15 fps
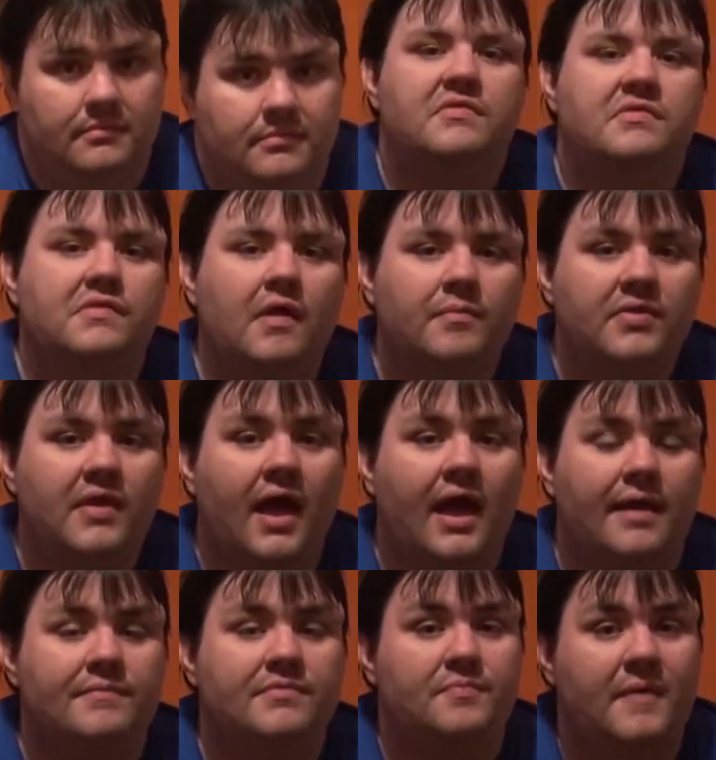
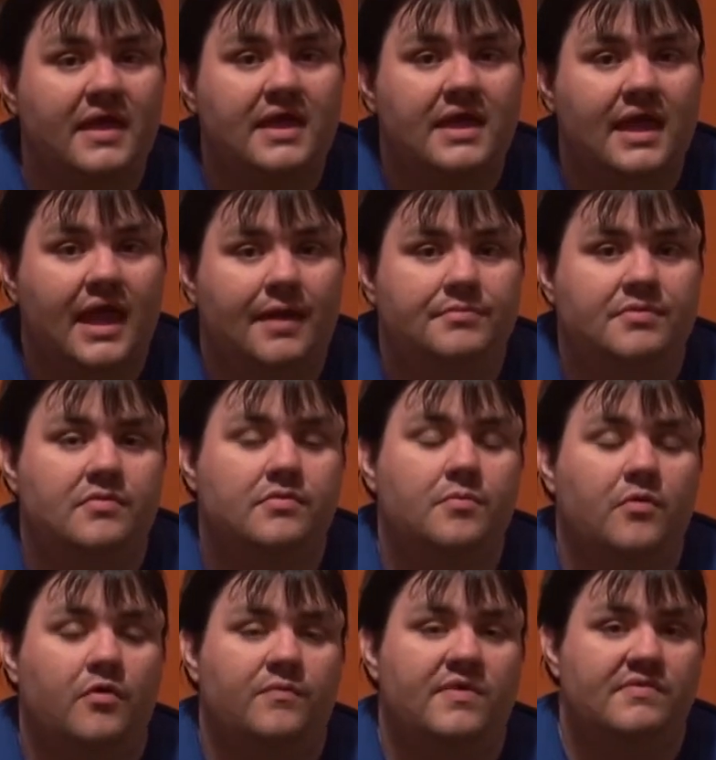Sometimes making games into
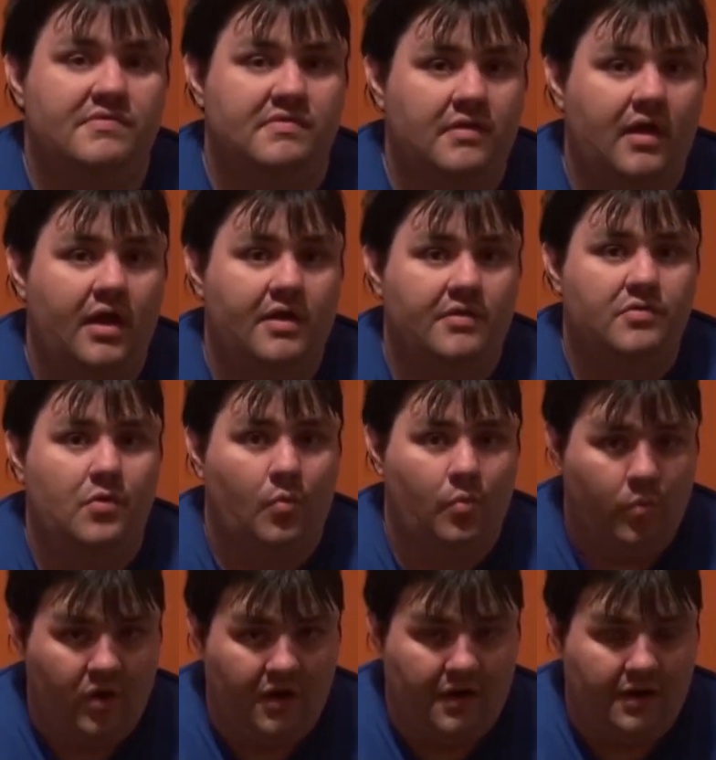movies does
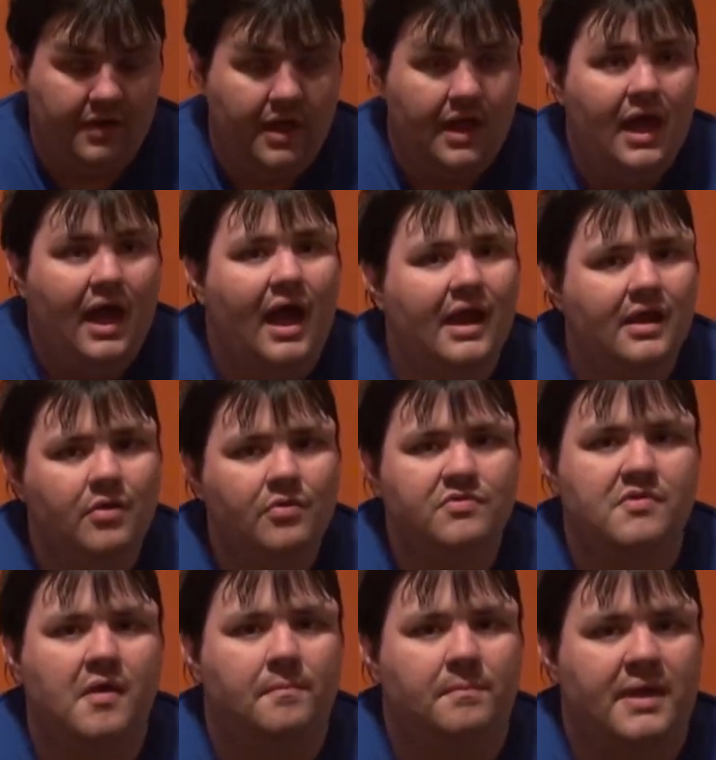work. I know
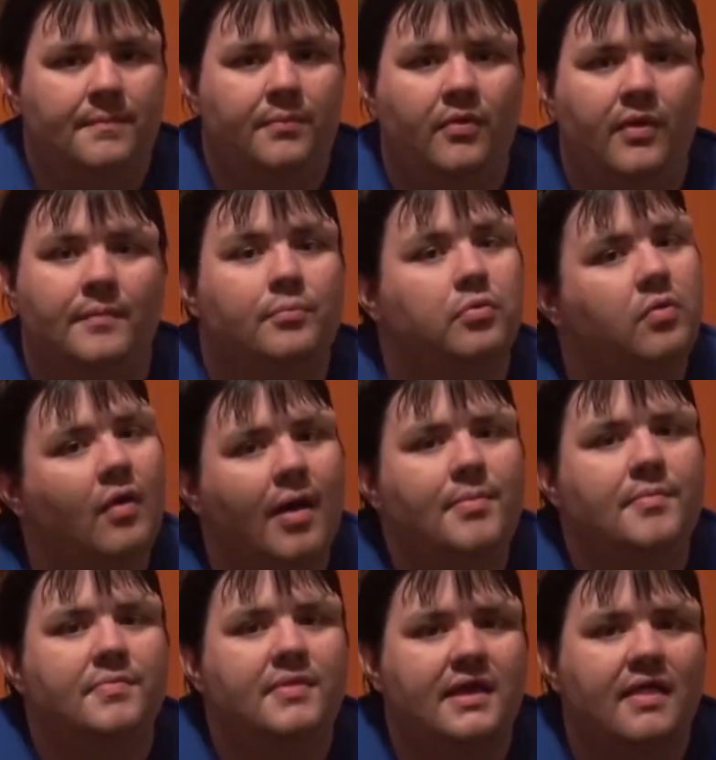some people, and
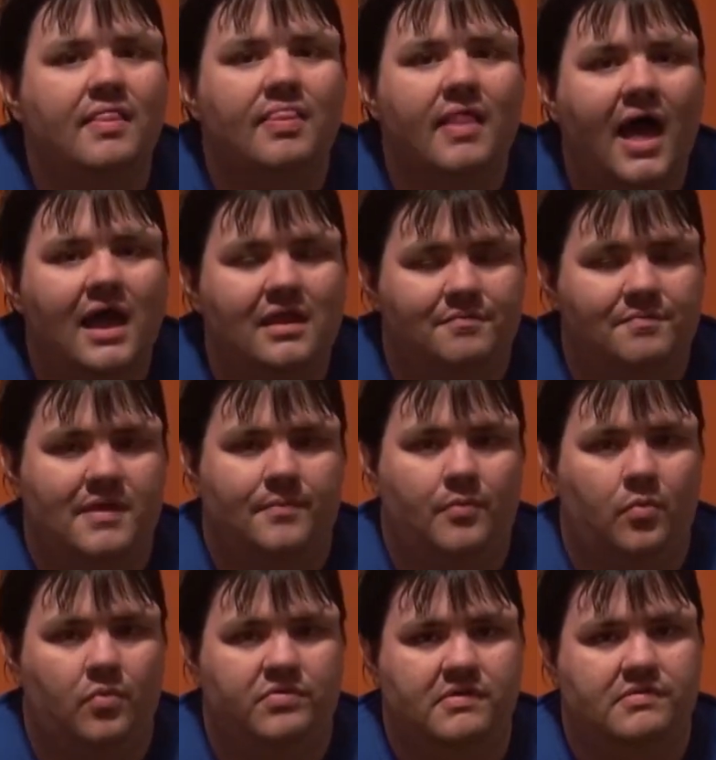probably a lot of people
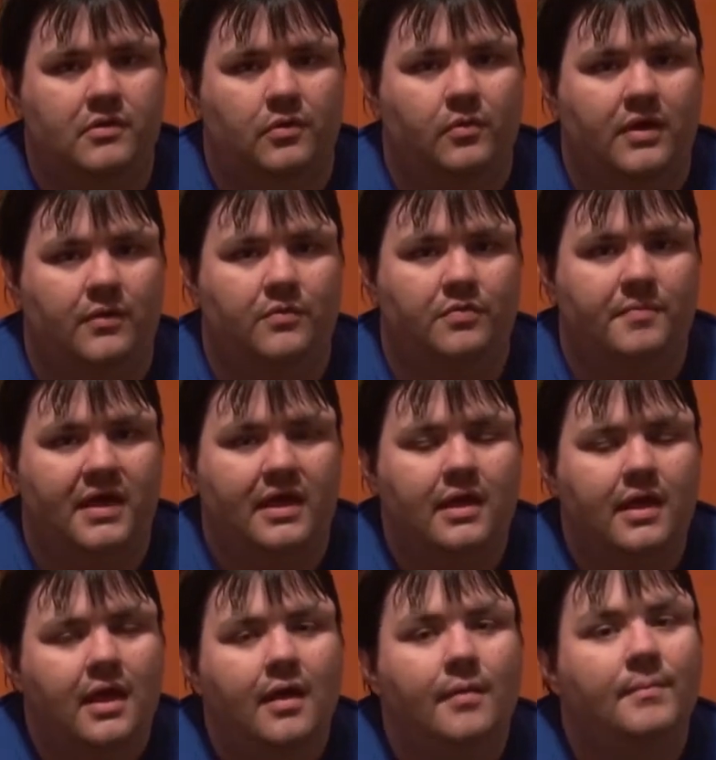will disagree with me,
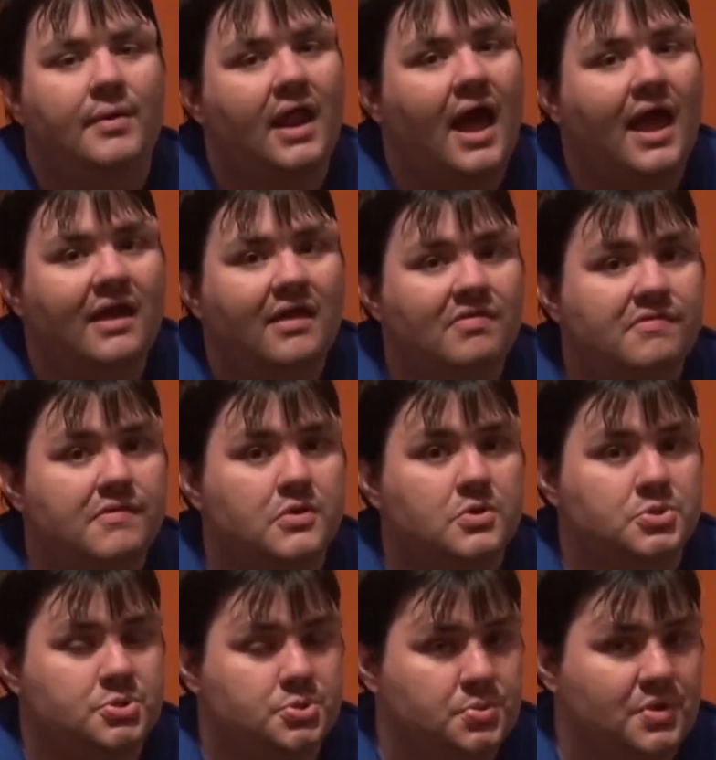but I consider
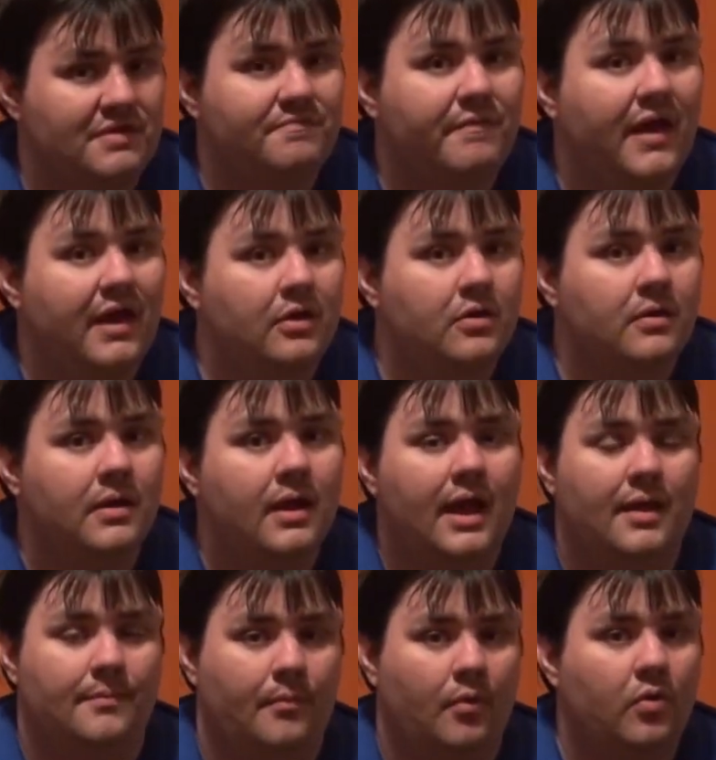Street Fighter
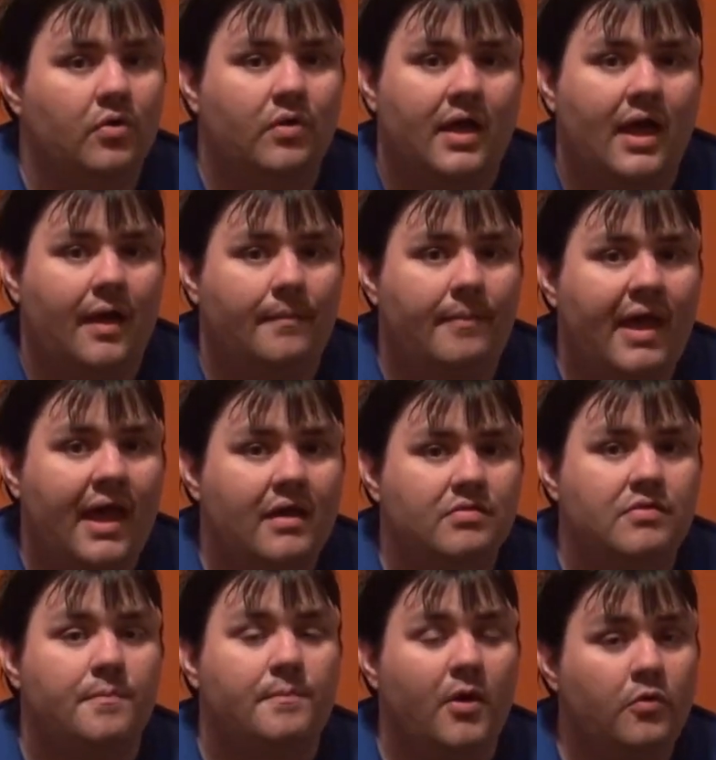and Mortal Kombat
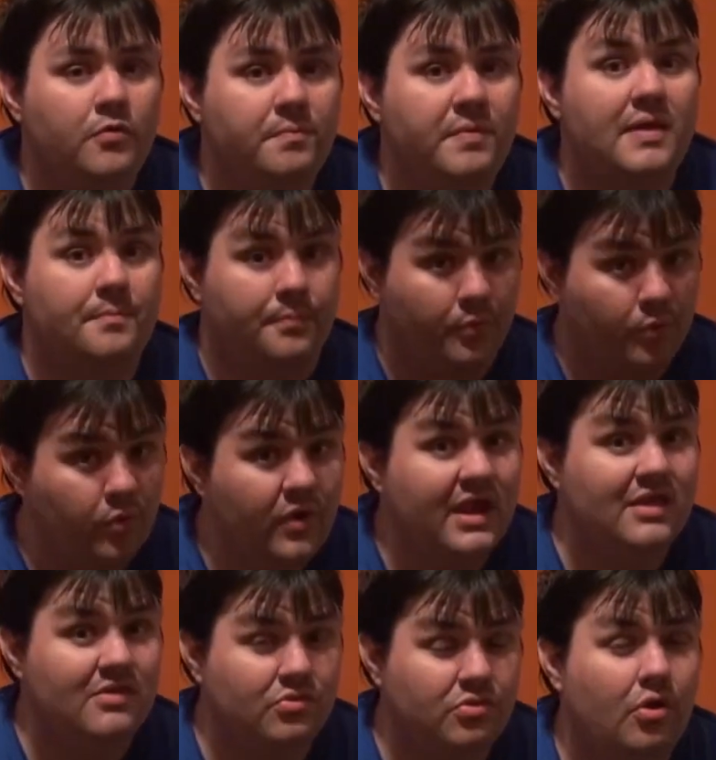to both be
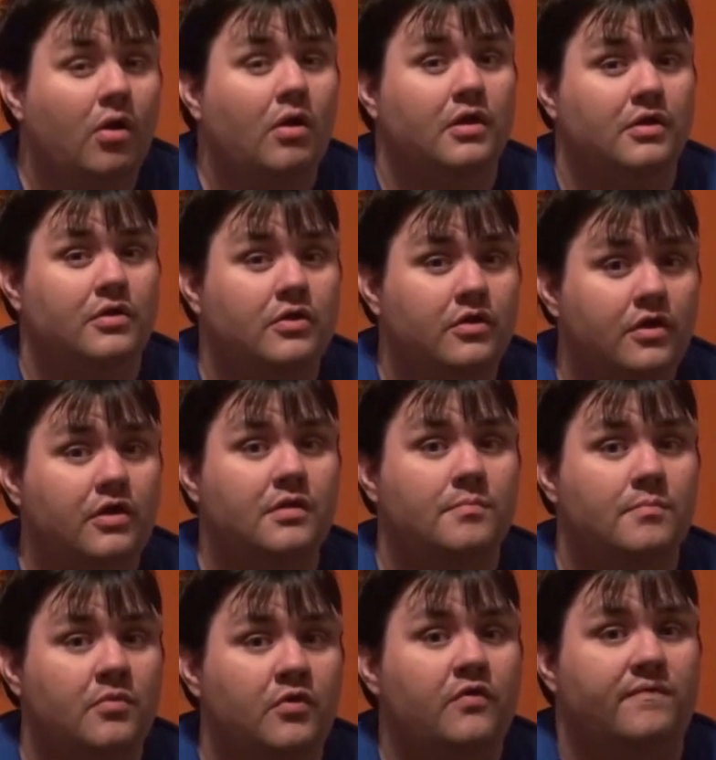pretty darn good
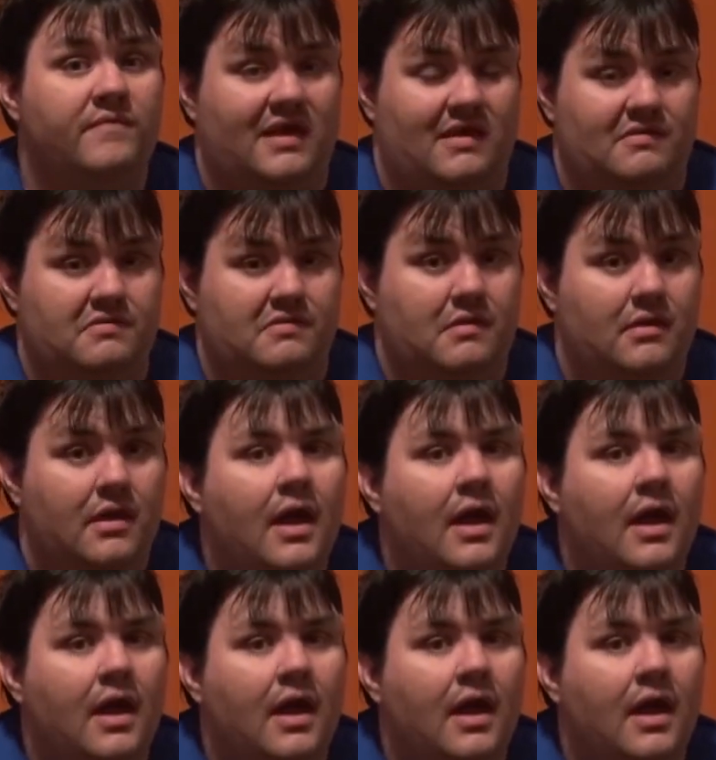movies.